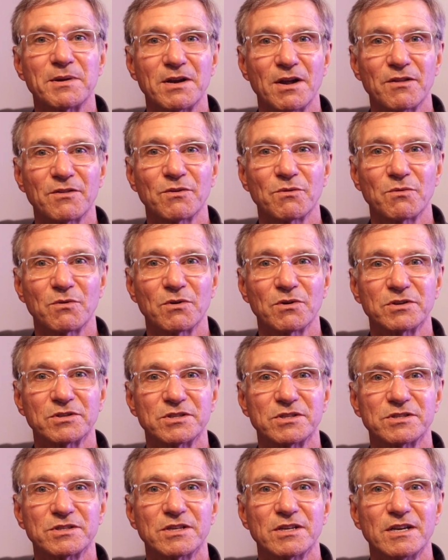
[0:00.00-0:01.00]
In other
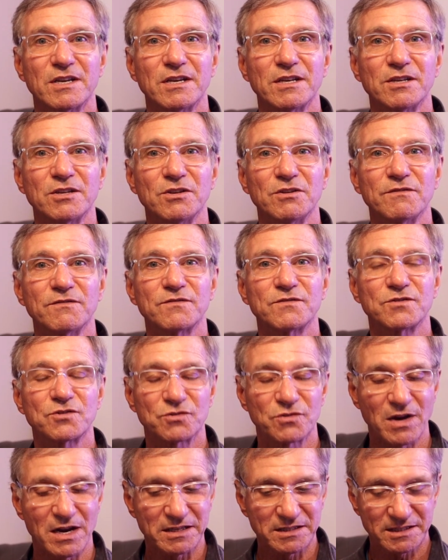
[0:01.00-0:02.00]
words, you've
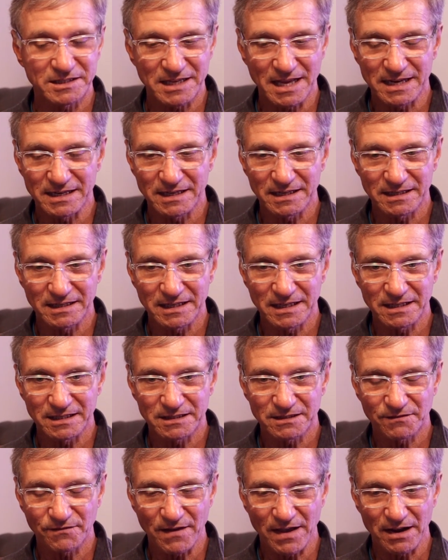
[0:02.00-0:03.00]
transcended
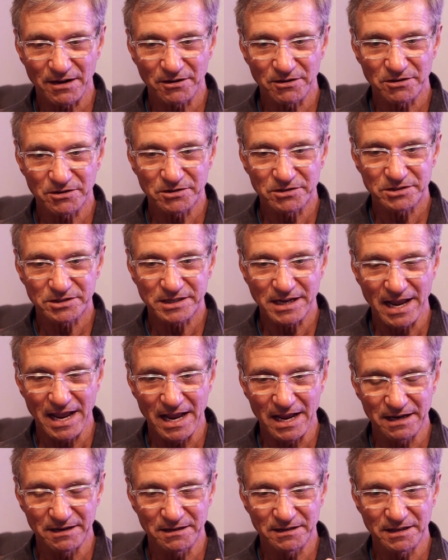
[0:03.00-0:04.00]
these fetters,
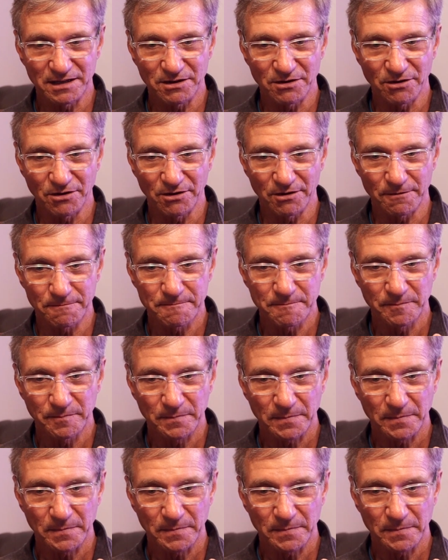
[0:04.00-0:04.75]
and your